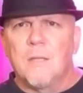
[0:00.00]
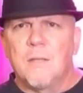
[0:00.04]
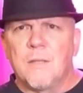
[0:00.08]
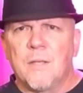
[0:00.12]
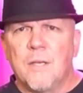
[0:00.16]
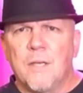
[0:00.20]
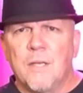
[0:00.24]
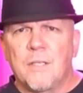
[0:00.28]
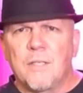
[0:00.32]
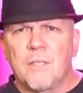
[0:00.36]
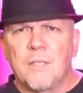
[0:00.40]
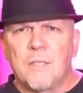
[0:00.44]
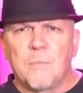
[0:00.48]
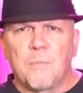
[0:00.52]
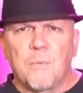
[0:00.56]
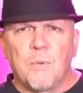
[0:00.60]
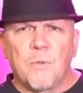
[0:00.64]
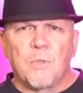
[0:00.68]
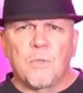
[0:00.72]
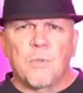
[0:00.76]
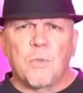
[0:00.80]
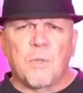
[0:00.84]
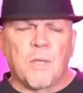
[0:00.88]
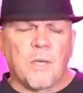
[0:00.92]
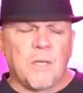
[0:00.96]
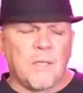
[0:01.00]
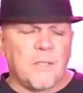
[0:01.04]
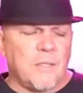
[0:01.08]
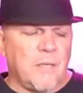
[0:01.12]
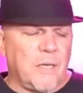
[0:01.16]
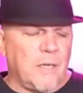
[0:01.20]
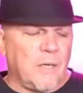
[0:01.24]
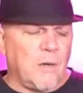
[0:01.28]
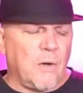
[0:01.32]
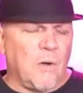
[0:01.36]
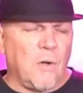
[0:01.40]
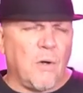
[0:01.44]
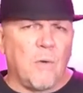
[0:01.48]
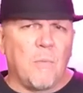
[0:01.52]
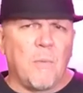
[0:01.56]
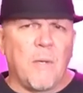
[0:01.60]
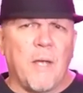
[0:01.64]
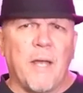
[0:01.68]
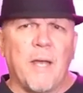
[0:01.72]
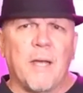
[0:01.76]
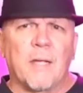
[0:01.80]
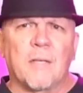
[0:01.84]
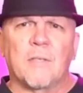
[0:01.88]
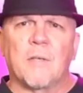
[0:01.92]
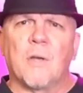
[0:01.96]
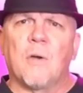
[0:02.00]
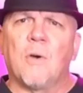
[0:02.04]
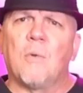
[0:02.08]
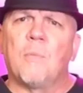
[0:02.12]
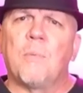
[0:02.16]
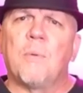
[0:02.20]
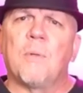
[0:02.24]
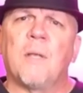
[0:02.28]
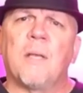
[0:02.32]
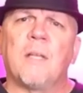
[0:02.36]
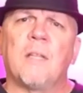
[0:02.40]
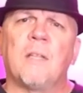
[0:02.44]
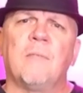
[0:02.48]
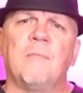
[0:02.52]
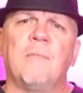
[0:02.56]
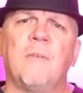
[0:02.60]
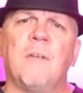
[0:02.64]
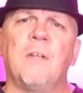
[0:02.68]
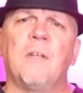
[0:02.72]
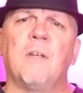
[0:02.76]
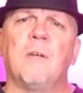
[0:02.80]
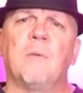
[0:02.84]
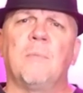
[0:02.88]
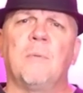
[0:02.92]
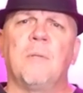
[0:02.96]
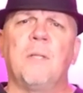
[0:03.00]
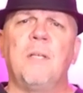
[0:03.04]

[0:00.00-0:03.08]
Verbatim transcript: This is Bruce with Hunsaker Home Hacks. I hope you liked the video.